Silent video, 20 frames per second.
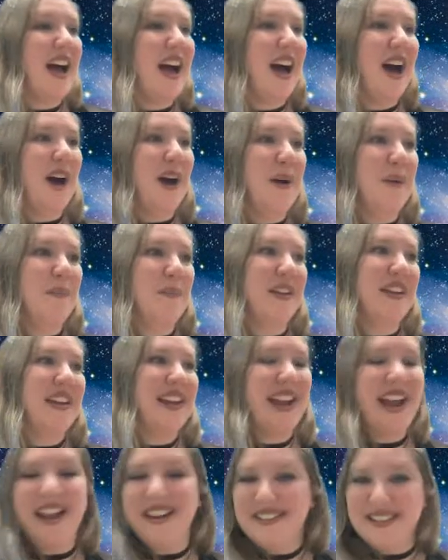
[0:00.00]

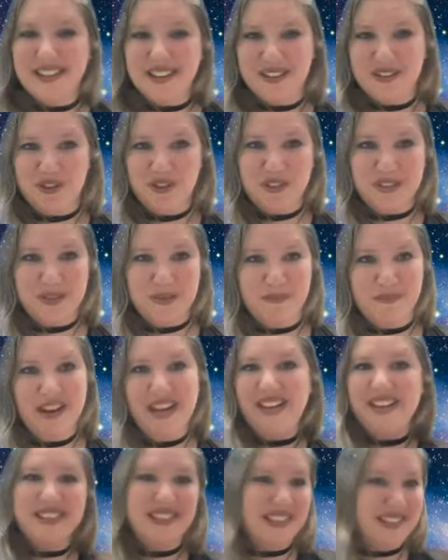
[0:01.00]
and didn't just
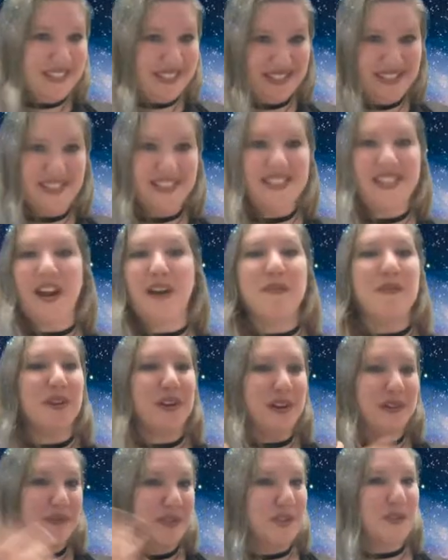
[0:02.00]
make this
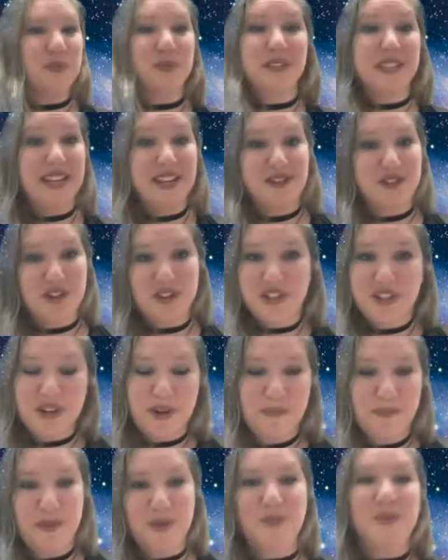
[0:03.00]
discovery of this
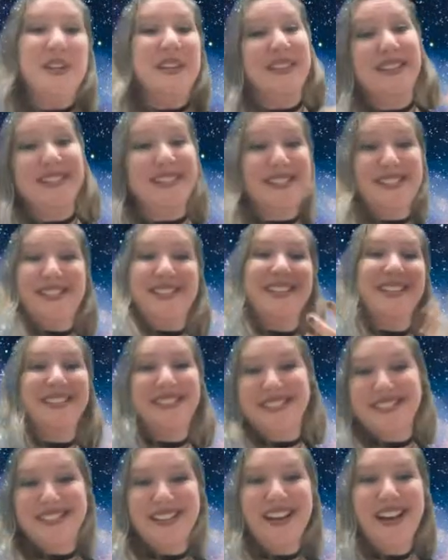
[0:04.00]
relationship between the
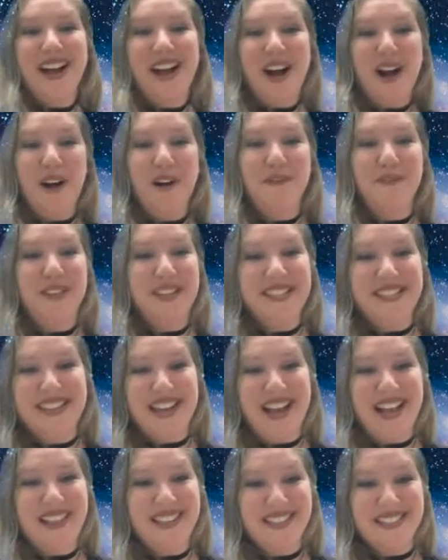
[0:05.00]
distance of these
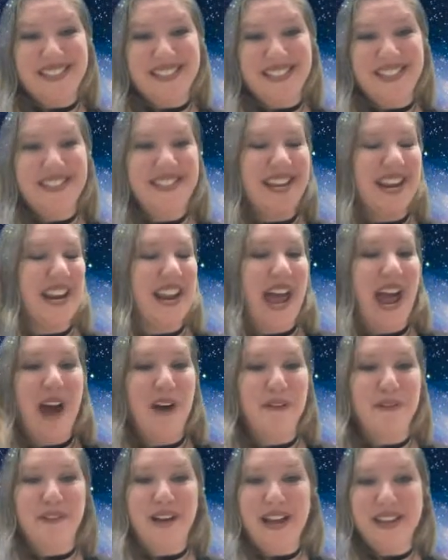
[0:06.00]
galaxies and
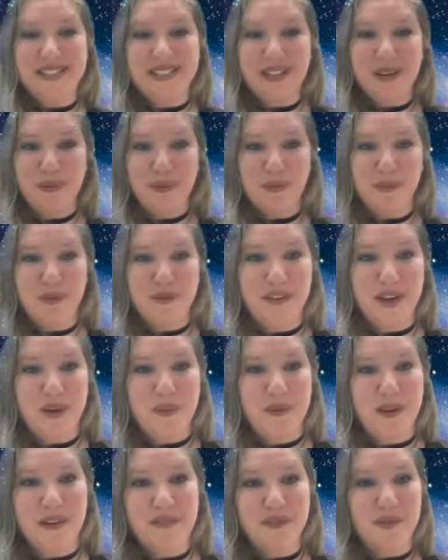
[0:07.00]
how fast they were moving
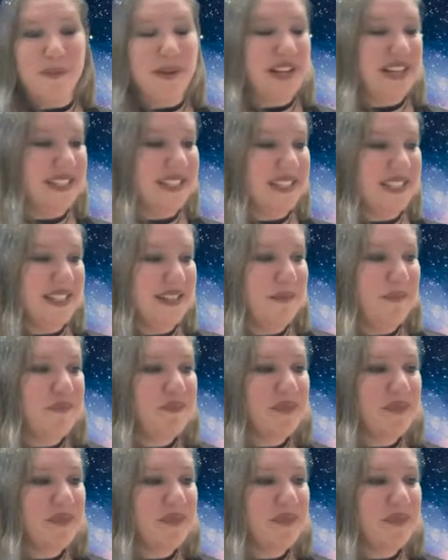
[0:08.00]
away from us.